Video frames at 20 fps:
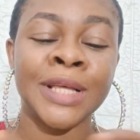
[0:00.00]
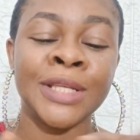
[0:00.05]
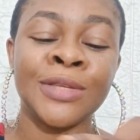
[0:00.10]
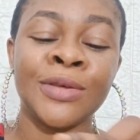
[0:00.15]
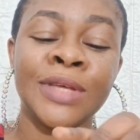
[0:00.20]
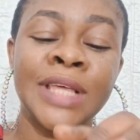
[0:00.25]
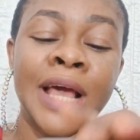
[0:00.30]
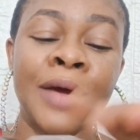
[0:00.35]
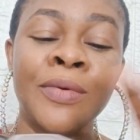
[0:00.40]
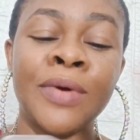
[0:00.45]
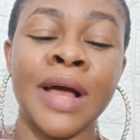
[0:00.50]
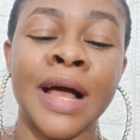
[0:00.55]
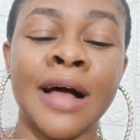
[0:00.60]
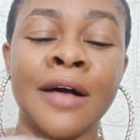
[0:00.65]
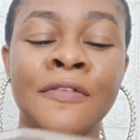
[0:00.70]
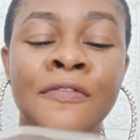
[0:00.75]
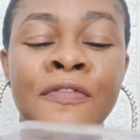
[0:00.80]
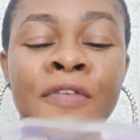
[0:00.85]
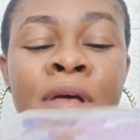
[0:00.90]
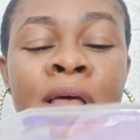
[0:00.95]
So here we
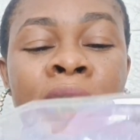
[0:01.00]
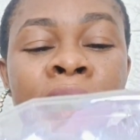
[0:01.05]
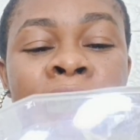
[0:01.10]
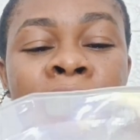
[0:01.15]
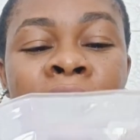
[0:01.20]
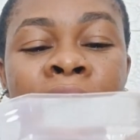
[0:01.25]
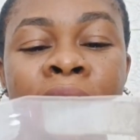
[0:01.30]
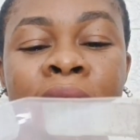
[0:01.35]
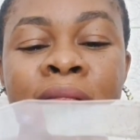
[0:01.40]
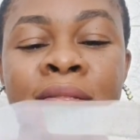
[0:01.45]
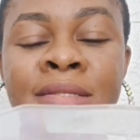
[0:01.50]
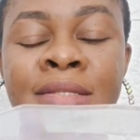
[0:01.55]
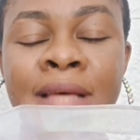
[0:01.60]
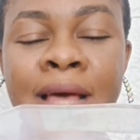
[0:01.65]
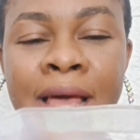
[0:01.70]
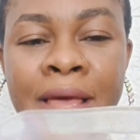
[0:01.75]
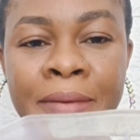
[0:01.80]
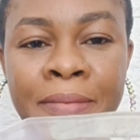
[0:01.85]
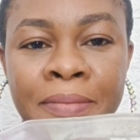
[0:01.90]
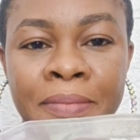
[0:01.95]
have
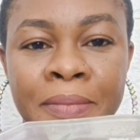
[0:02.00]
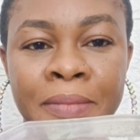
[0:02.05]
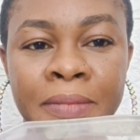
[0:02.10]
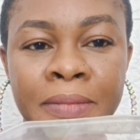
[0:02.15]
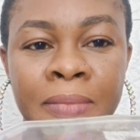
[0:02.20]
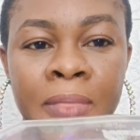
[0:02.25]
thyme.